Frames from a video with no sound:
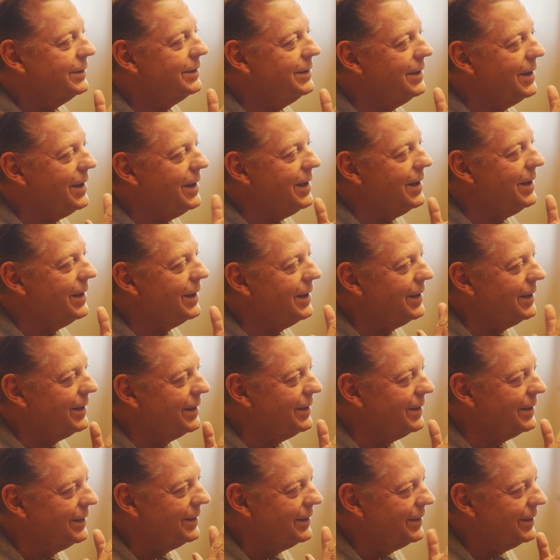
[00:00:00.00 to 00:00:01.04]
Yay.
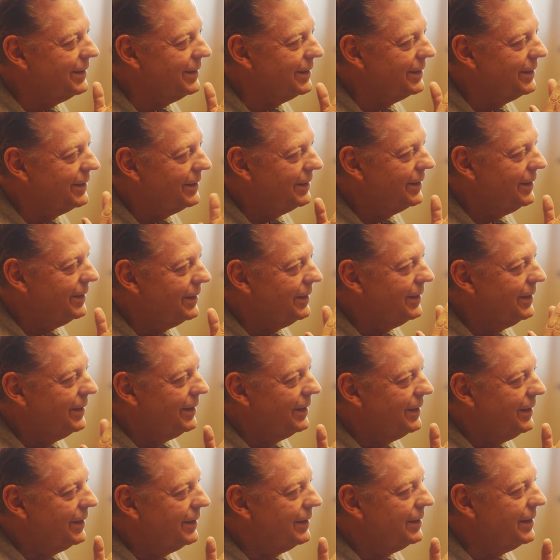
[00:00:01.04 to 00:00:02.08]

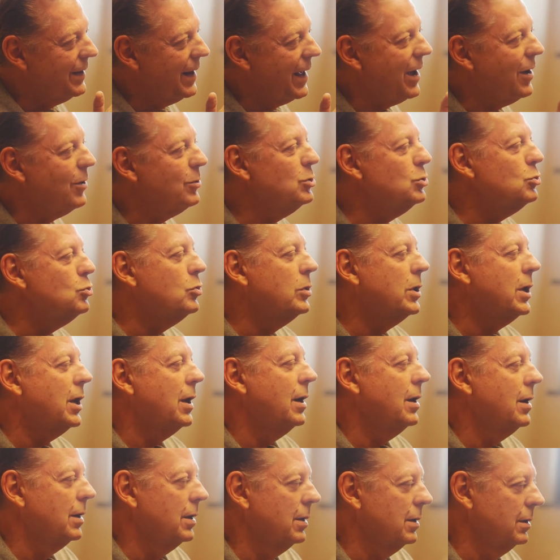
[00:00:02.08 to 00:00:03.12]
Now you
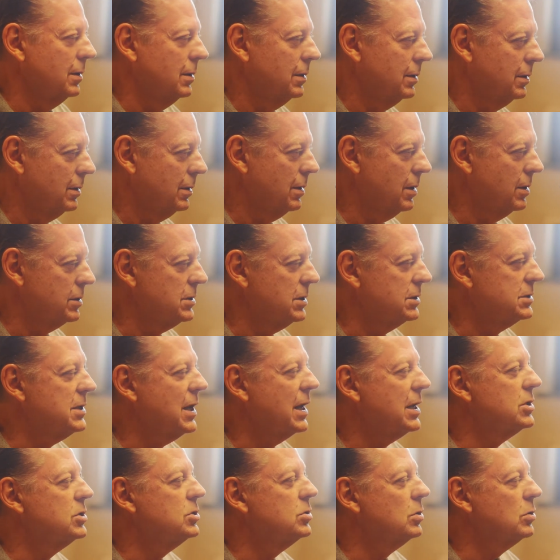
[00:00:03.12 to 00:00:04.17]
care, because it's
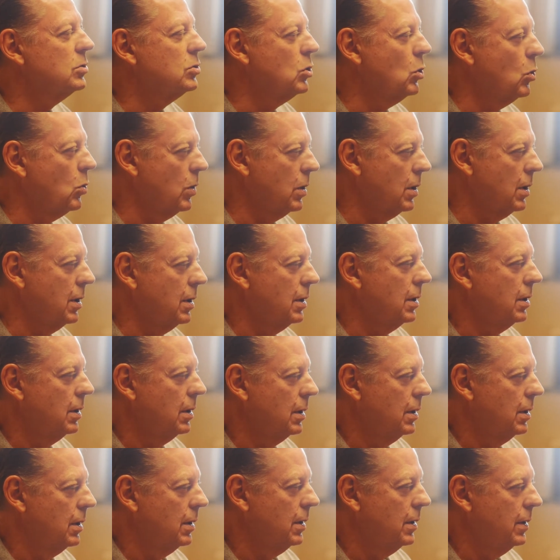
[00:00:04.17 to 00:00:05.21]
at your door.
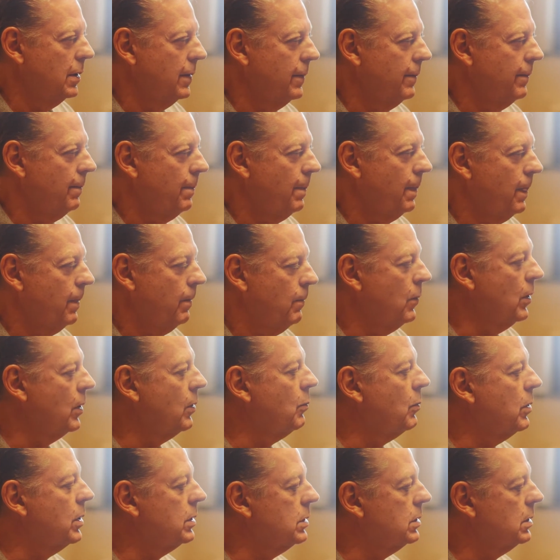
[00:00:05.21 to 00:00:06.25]

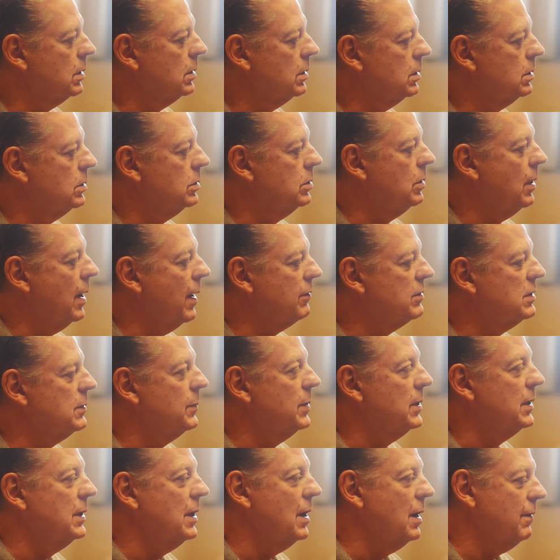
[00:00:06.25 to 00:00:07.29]
And what you have to
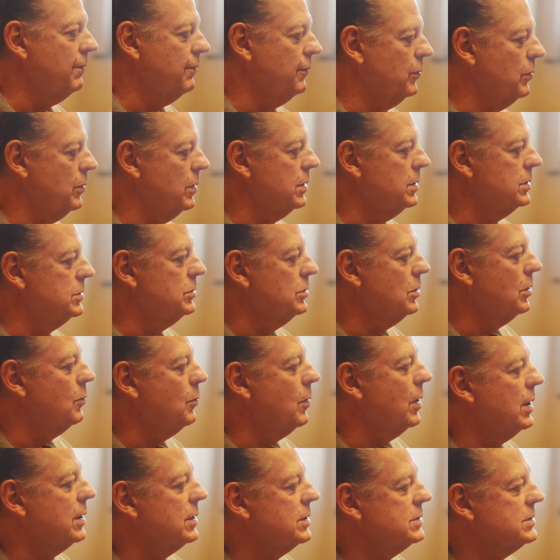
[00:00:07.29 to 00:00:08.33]
be careful is you don't
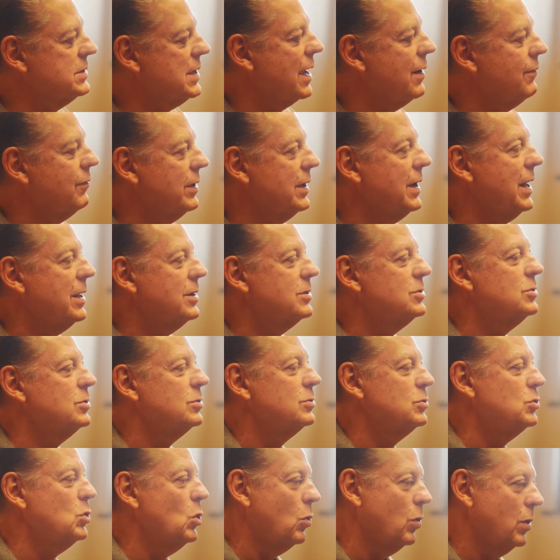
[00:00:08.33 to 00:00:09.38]
want to solve it at your
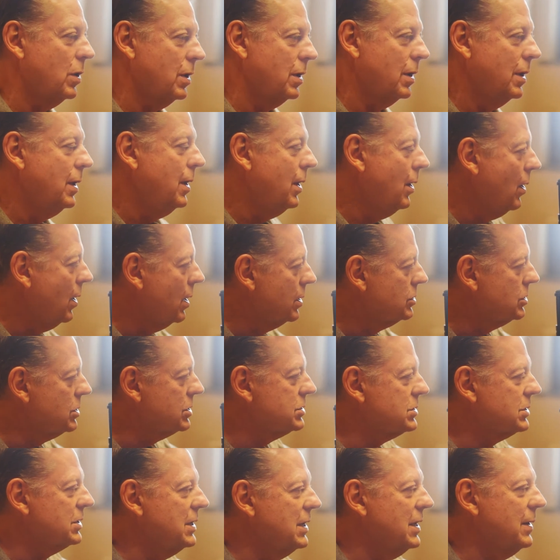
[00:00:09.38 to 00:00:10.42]
door.
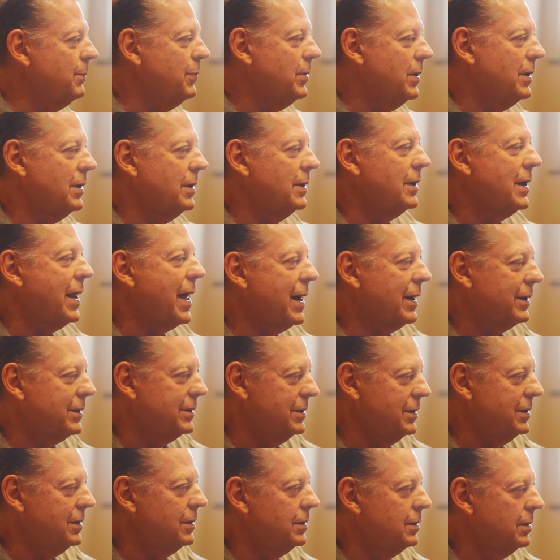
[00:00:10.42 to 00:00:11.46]
Just keep it locked
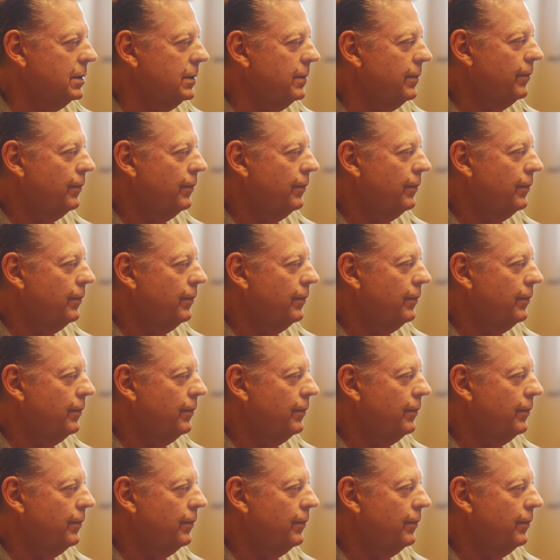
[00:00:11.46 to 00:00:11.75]
in.